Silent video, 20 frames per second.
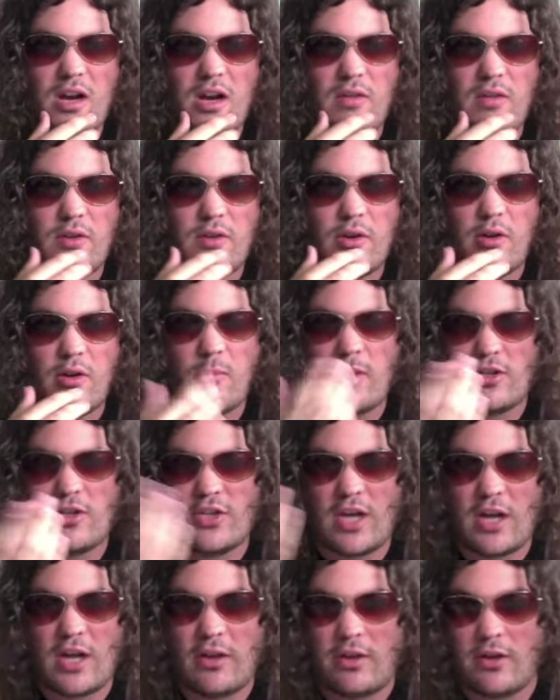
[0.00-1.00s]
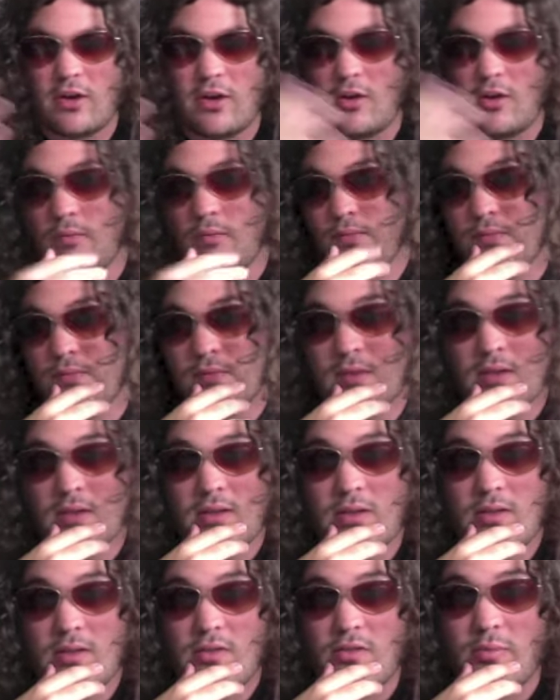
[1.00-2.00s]
on a video on my channel, you know.
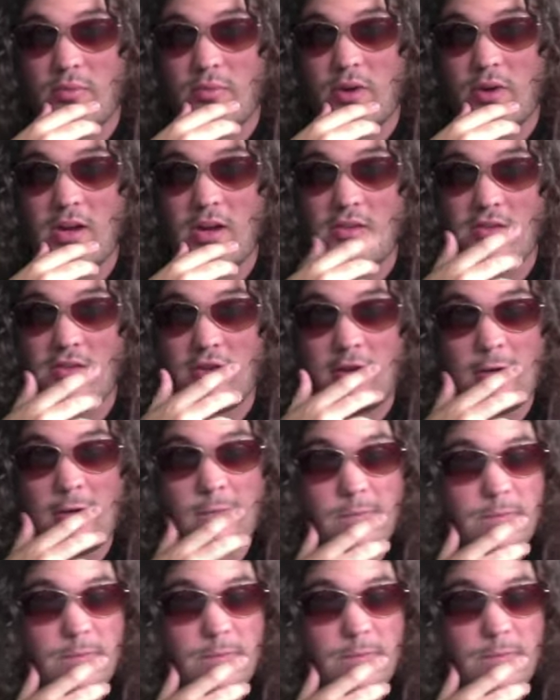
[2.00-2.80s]
Surprise, you know.